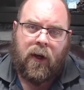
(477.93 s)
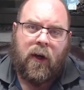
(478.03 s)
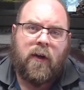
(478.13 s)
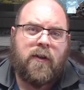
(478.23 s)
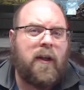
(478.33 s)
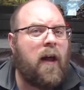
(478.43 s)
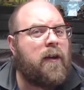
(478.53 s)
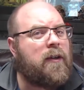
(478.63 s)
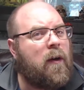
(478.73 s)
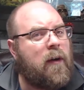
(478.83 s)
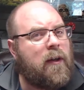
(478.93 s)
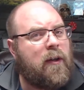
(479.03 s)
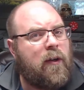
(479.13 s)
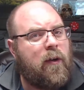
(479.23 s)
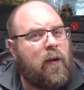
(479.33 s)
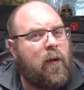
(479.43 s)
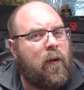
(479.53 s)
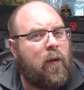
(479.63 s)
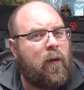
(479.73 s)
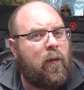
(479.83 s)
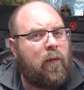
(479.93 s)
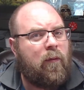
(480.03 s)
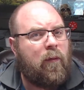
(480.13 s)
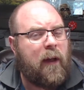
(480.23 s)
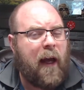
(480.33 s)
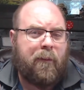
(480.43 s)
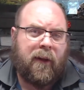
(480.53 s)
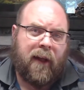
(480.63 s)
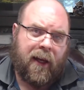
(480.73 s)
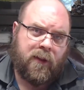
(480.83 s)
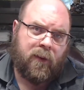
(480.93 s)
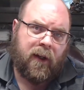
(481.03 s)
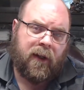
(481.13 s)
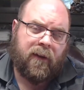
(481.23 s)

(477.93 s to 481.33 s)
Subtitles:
So now let's go into what happened last week.